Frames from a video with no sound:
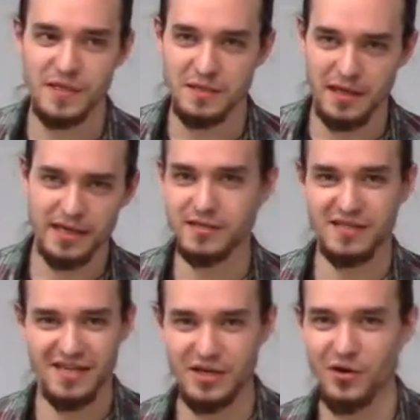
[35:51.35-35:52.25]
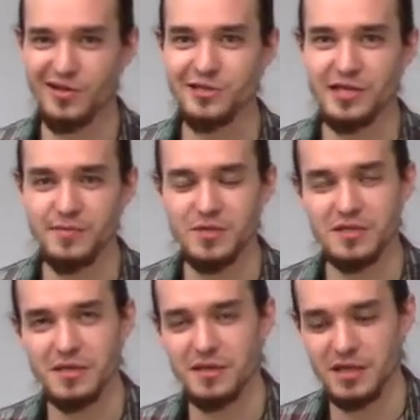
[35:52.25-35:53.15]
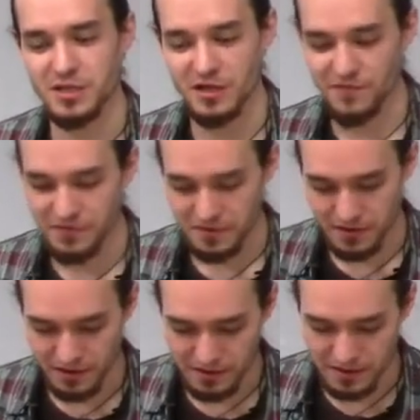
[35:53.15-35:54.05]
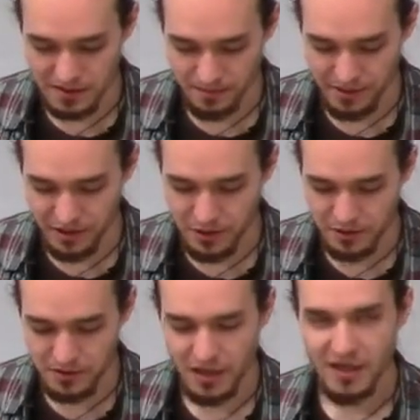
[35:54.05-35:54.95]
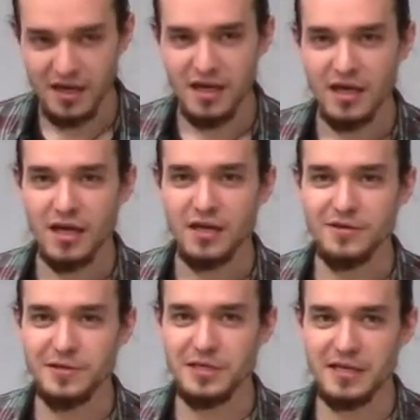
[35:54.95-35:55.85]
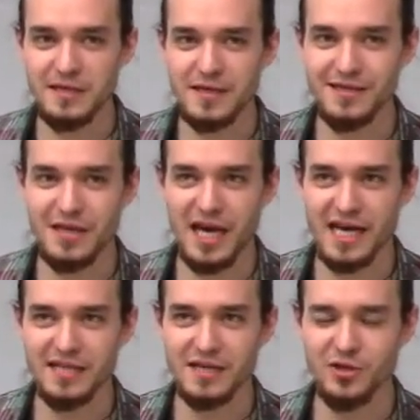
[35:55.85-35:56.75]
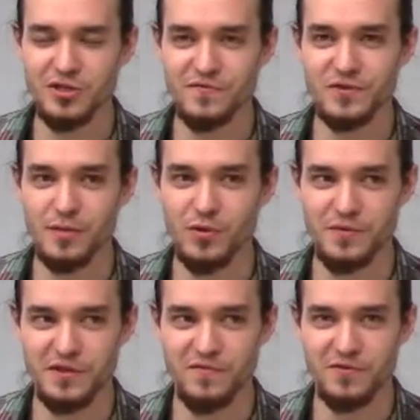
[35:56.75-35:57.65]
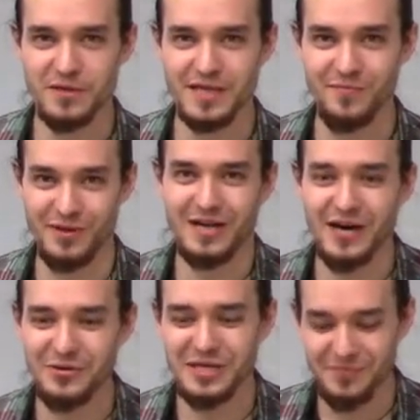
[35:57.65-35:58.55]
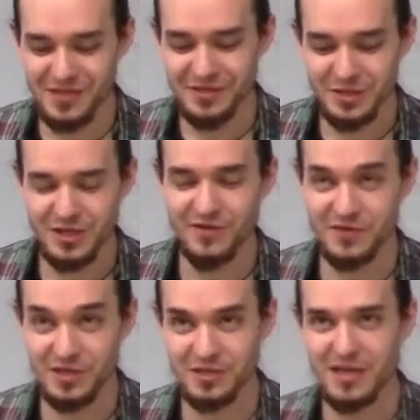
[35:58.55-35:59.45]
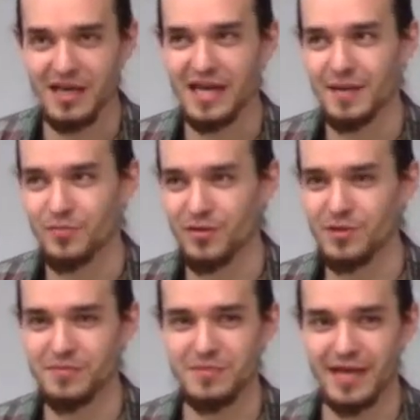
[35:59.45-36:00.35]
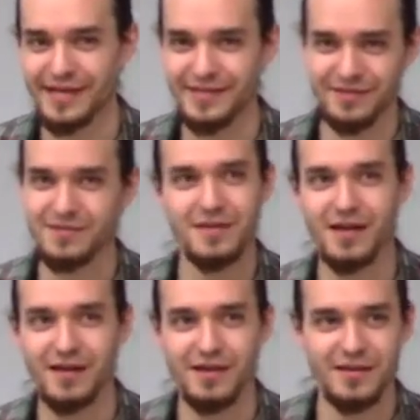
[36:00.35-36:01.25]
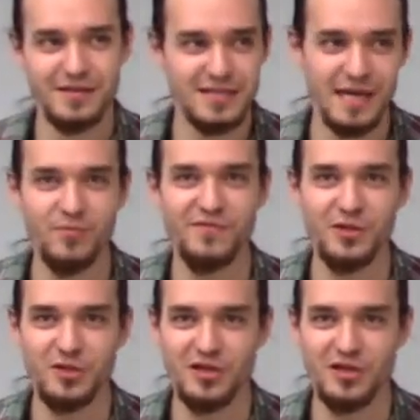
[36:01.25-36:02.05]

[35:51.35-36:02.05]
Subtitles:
with the all teams that solved this competition, you could see that they had a lot of trouble with it. For example, our team didn't solve this problem, and some of you